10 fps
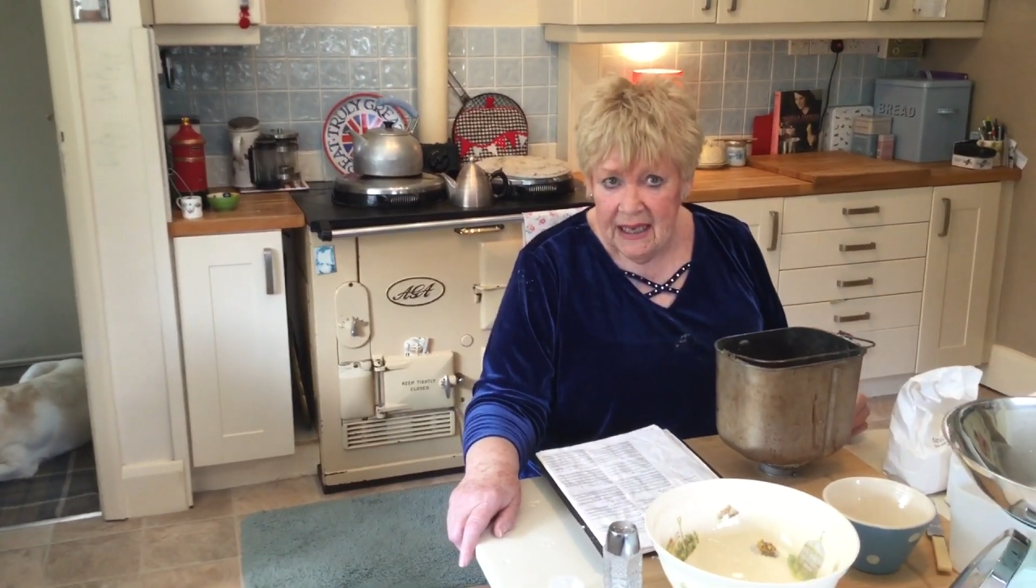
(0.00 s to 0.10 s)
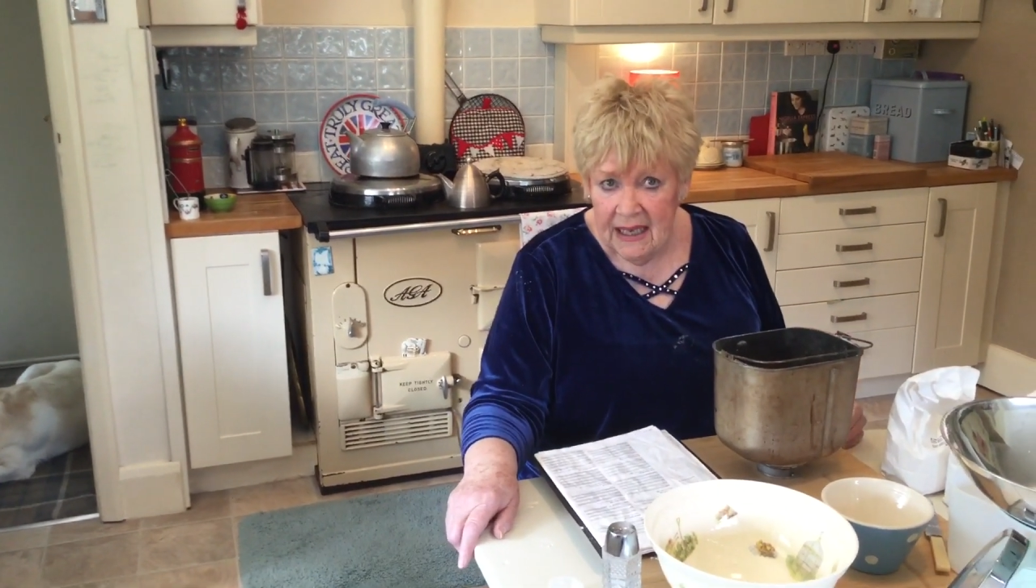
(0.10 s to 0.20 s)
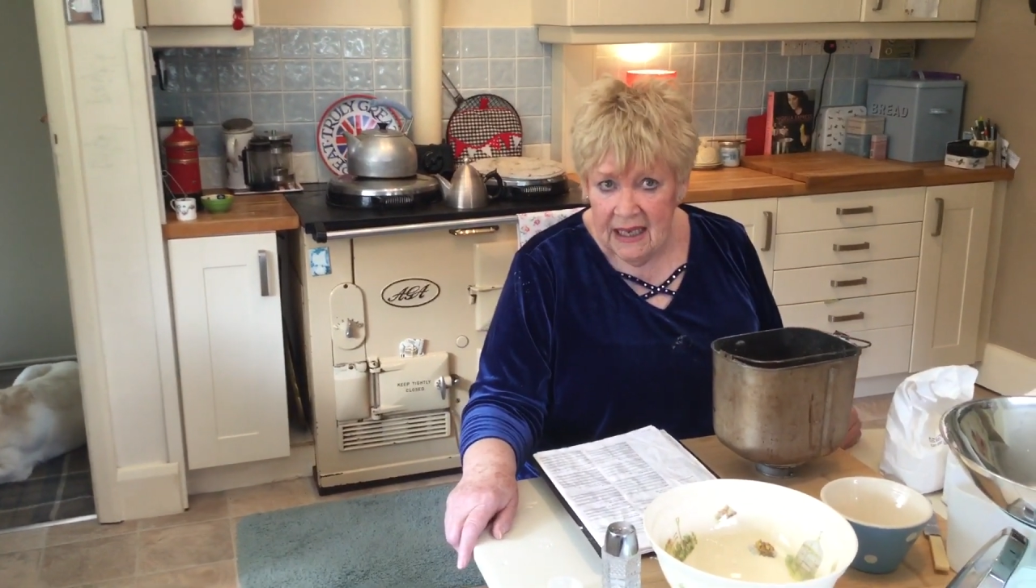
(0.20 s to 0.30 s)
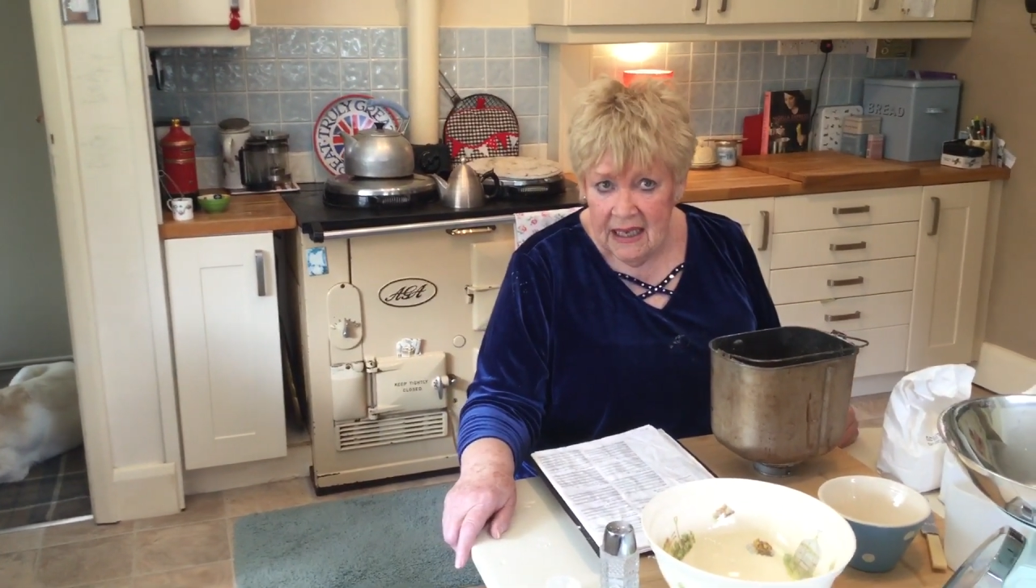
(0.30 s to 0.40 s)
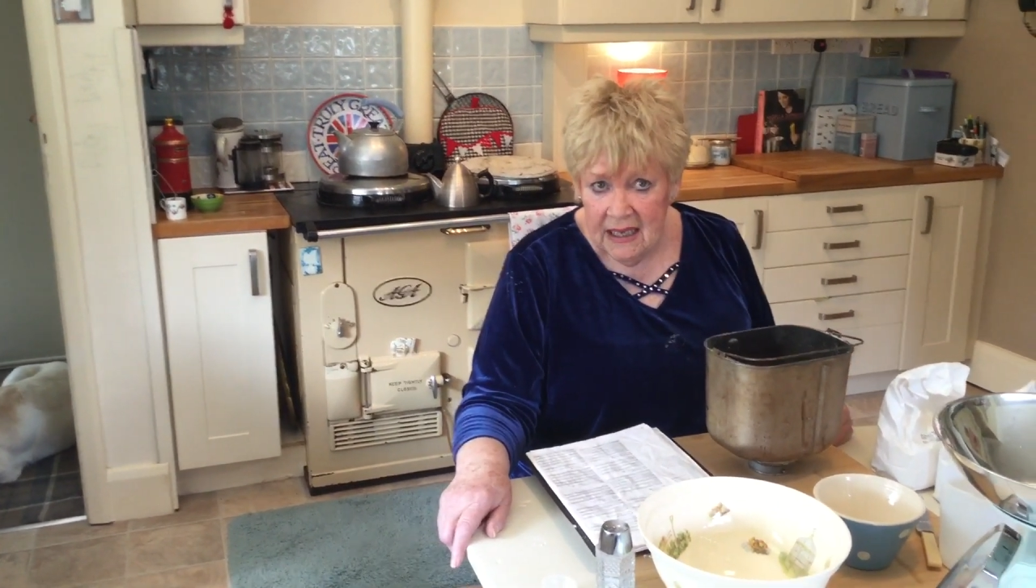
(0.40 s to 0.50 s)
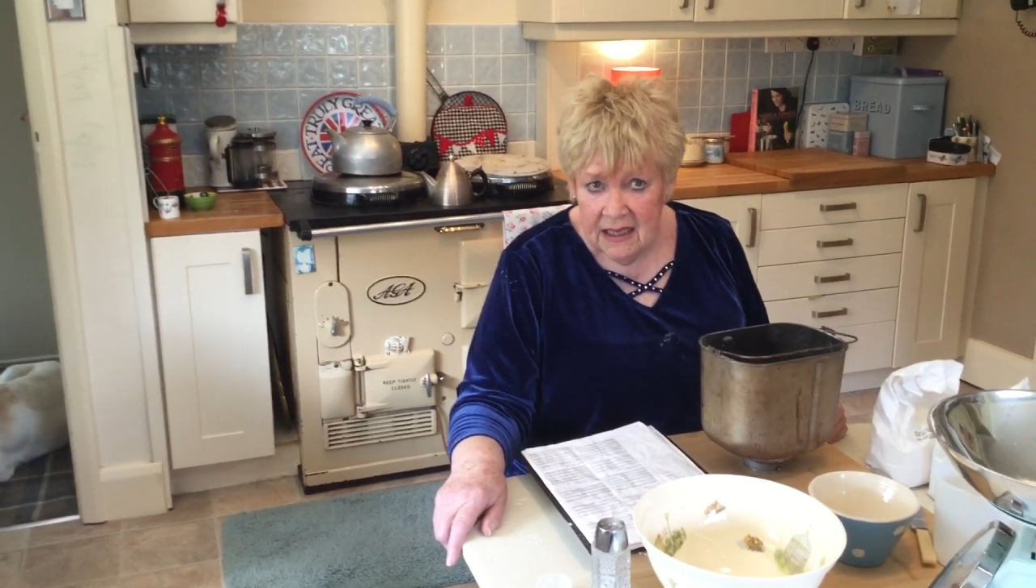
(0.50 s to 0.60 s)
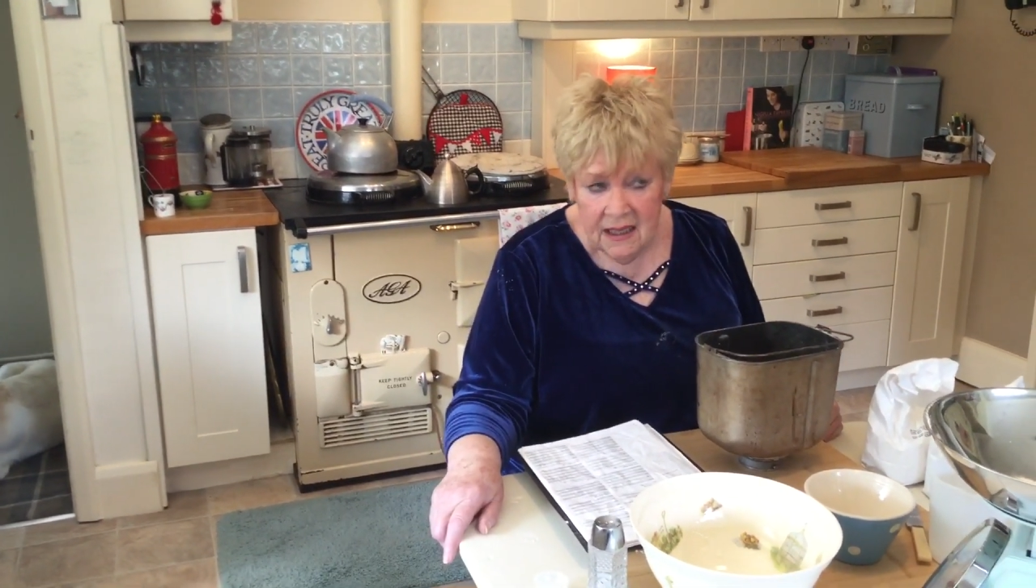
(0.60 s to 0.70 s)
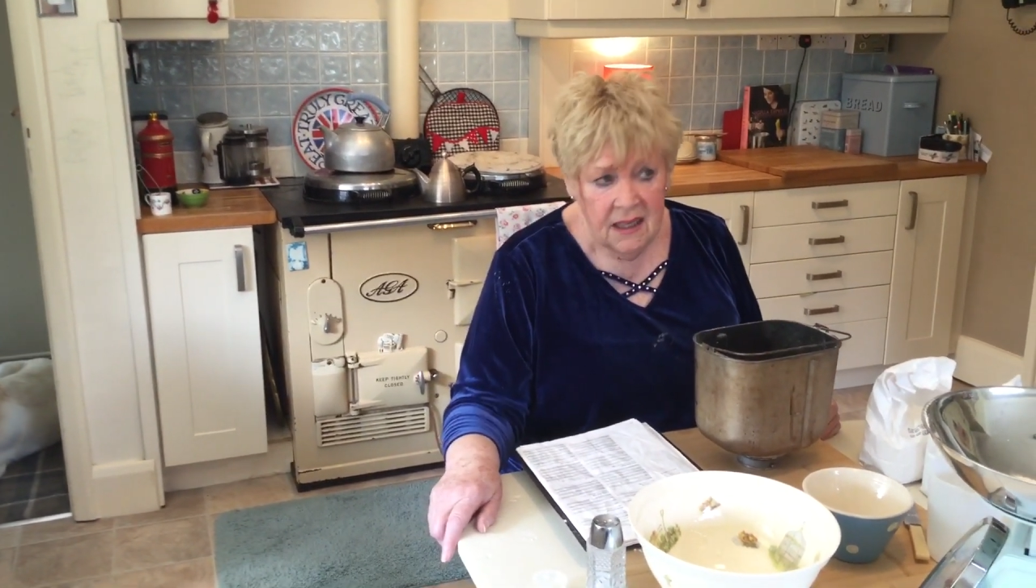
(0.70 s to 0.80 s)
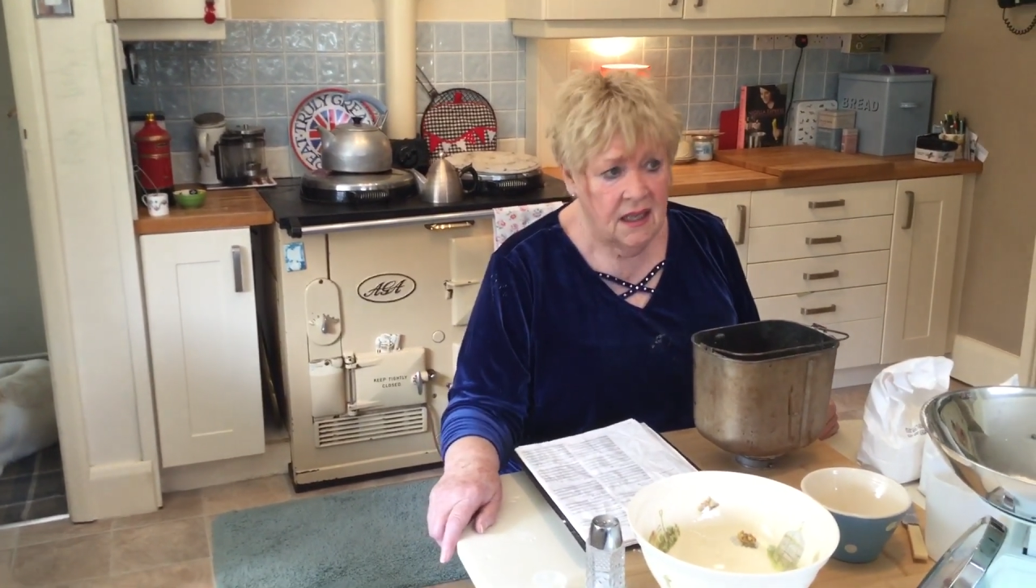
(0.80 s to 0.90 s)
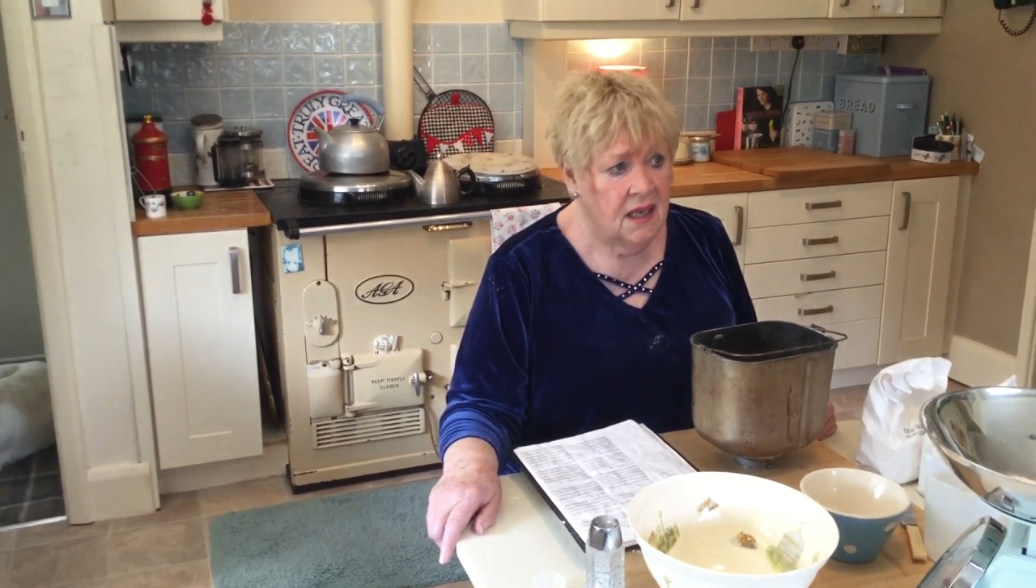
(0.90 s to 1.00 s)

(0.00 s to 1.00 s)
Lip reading: in.